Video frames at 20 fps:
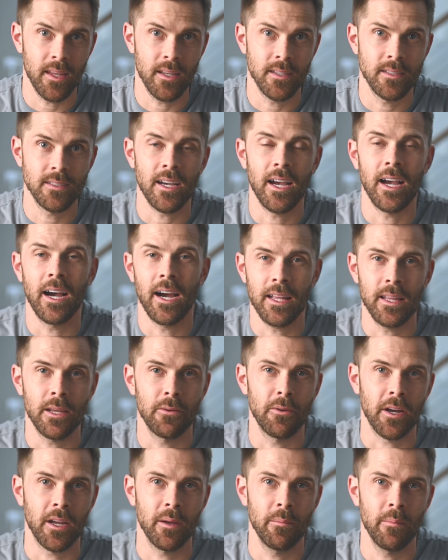this, I highly
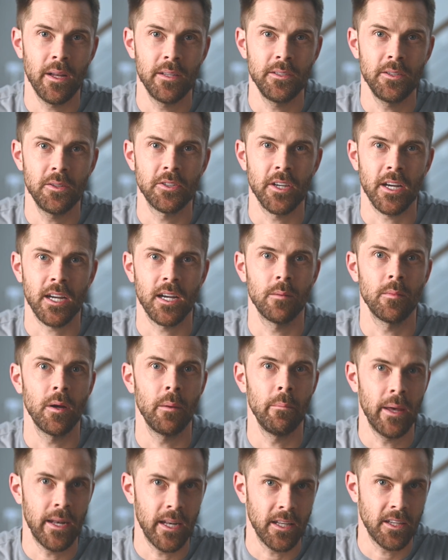recommend you check out my
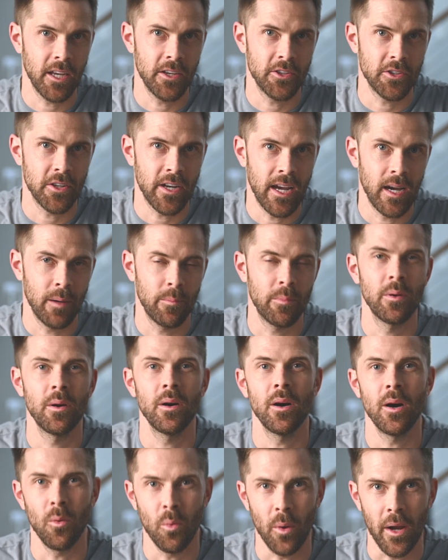meditation app,
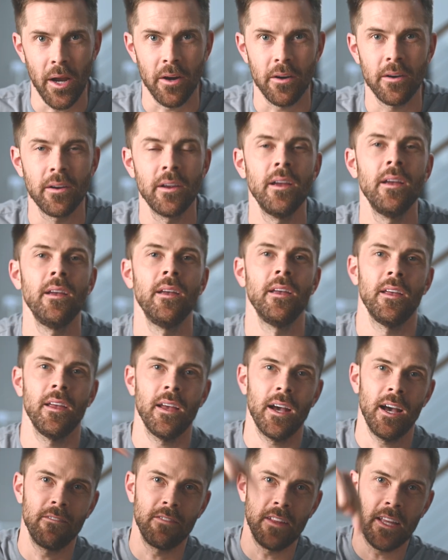Aware.
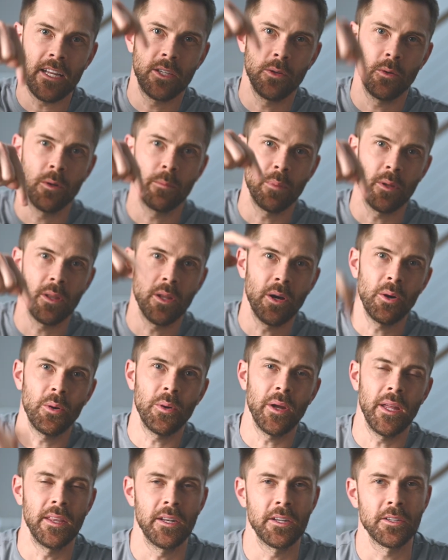I've linked to it below
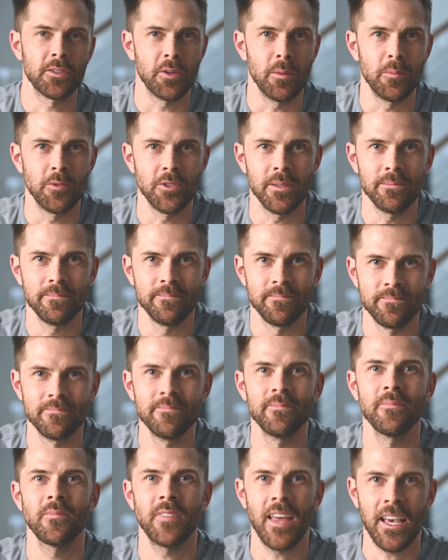in the description.
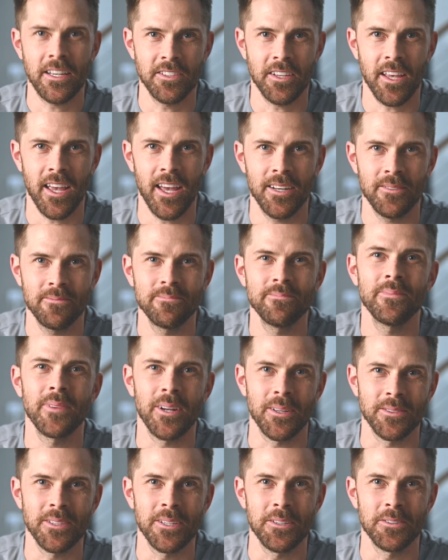Thanks again, and
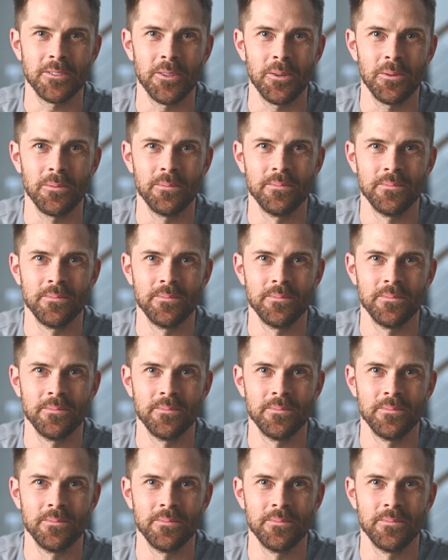I'll see you soon.